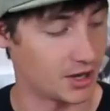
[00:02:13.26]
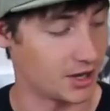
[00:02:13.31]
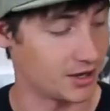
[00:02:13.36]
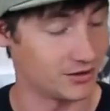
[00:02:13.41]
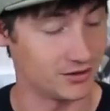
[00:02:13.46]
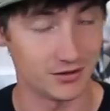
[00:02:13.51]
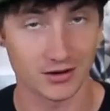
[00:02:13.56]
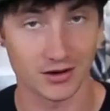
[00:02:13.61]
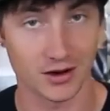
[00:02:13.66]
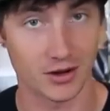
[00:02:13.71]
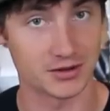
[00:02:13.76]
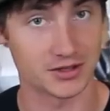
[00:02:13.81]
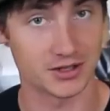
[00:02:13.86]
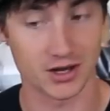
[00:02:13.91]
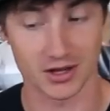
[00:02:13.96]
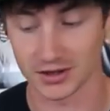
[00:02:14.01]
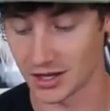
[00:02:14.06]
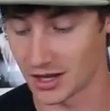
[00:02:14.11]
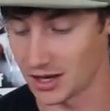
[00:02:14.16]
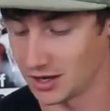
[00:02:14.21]
but you can always
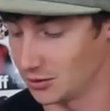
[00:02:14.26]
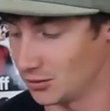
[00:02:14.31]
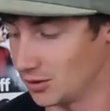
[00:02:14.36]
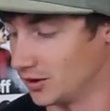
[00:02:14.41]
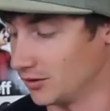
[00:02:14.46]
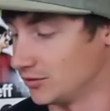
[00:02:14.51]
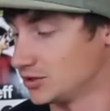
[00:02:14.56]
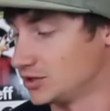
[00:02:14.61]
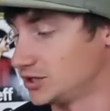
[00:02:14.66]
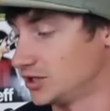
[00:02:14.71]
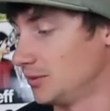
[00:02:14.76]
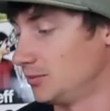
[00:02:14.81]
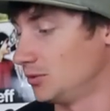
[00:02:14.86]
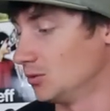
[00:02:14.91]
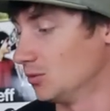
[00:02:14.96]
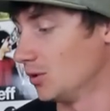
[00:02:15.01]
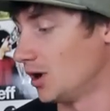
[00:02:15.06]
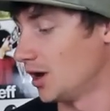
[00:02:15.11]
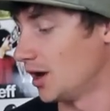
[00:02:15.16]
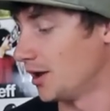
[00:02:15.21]
cut that into whatever shape
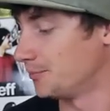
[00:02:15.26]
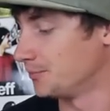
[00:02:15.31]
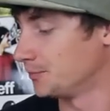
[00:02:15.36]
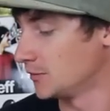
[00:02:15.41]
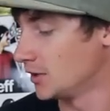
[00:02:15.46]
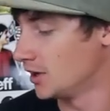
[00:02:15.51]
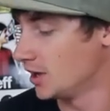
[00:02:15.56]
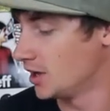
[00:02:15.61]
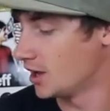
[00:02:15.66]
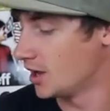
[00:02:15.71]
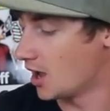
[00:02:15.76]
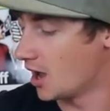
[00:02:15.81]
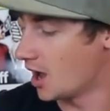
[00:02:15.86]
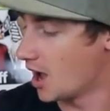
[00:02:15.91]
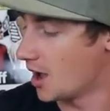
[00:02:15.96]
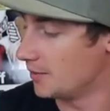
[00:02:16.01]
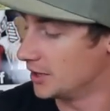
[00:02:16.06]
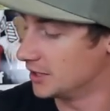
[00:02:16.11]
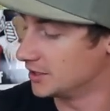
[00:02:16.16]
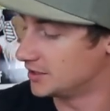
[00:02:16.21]
you want.
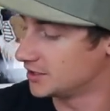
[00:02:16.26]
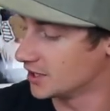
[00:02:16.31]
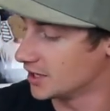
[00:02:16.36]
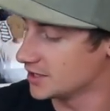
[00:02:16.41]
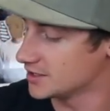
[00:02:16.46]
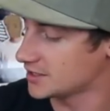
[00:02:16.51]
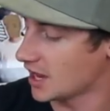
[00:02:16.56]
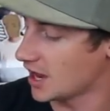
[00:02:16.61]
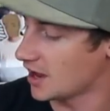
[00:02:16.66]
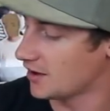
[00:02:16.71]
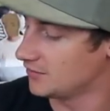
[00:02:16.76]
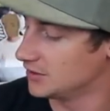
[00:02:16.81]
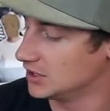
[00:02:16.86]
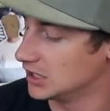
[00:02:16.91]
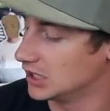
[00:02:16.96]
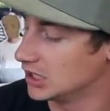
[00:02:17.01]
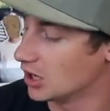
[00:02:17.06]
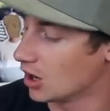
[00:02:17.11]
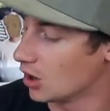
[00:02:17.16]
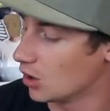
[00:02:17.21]
It does have
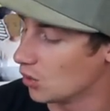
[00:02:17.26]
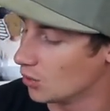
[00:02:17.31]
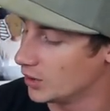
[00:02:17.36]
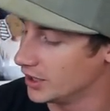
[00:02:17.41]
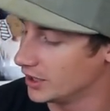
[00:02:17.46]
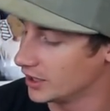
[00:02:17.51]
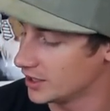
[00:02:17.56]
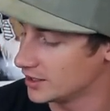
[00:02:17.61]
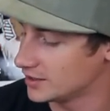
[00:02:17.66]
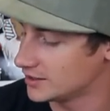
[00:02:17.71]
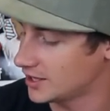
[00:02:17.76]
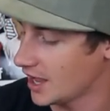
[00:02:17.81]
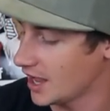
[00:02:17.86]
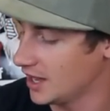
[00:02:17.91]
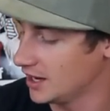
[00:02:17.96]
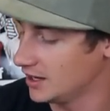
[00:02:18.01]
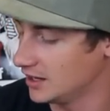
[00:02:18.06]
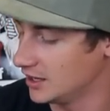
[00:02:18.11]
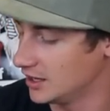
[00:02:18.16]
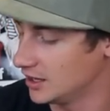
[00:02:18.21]
the Gullwing
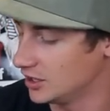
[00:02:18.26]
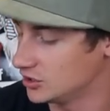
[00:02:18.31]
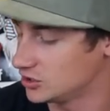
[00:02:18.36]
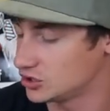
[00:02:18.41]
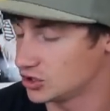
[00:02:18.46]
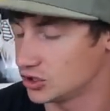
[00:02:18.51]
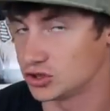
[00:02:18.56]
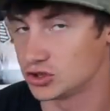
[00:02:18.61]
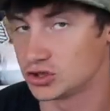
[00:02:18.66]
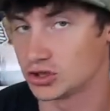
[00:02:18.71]
10-inch